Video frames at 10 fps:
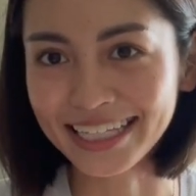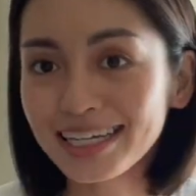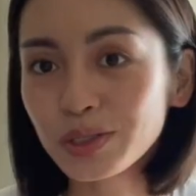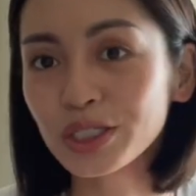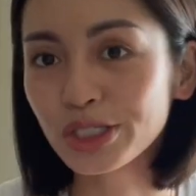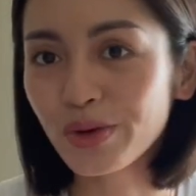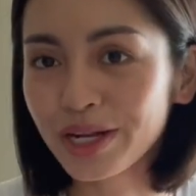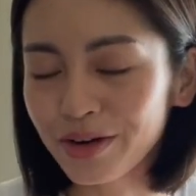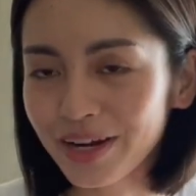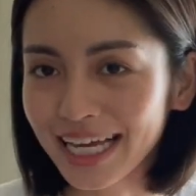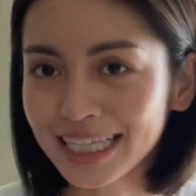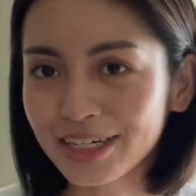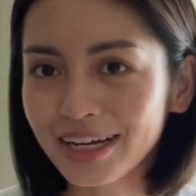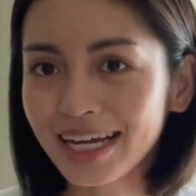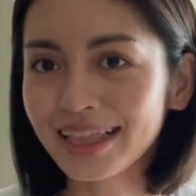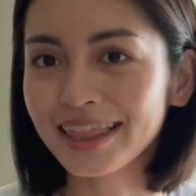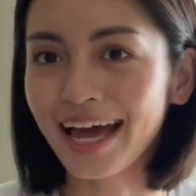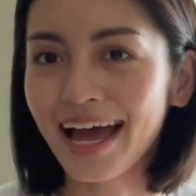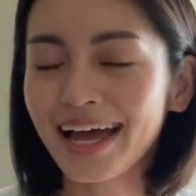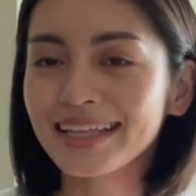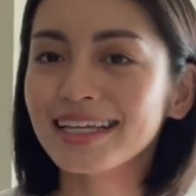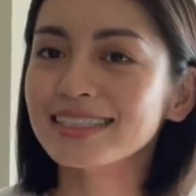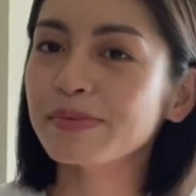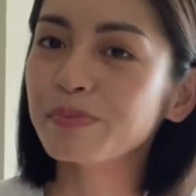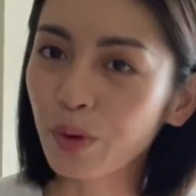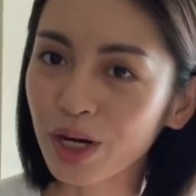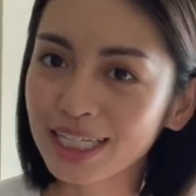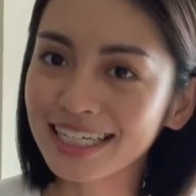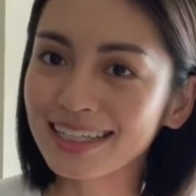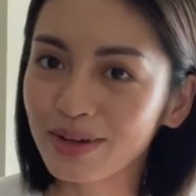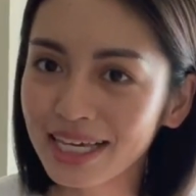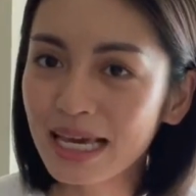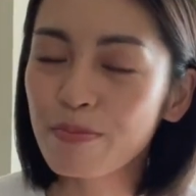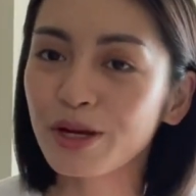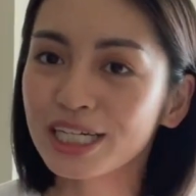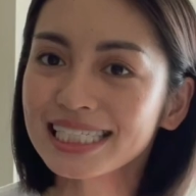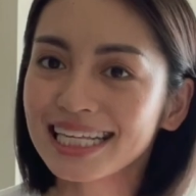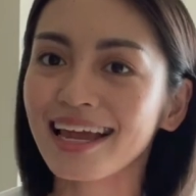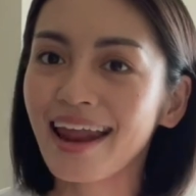So I just want to reiterate that it's important to keep your skin